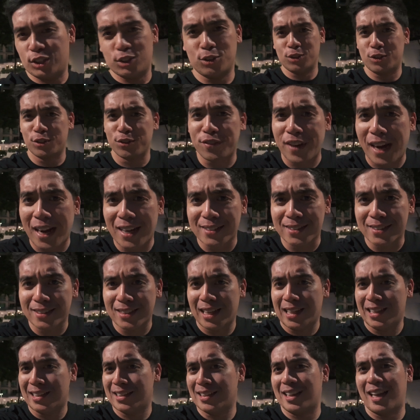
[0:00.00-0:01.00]
It shoots
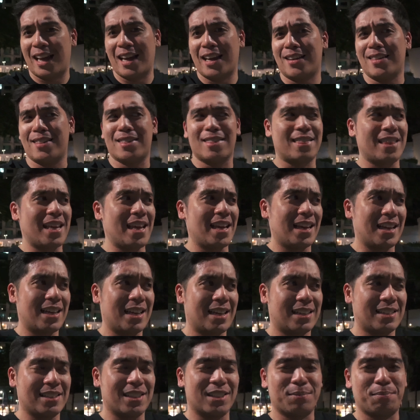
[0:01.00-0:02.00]
fast and I think
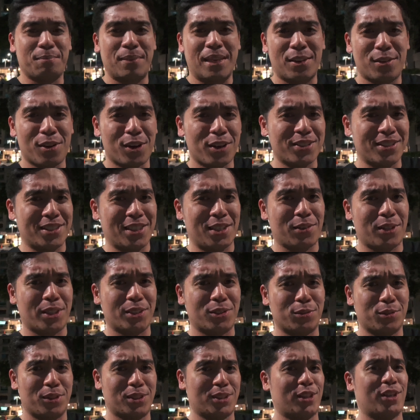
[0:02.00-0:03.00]
that B-roll
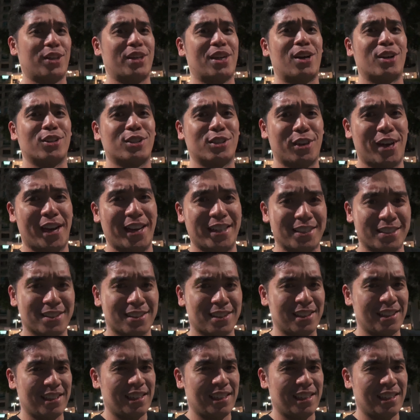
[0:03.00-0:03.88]
sequence will turn out great.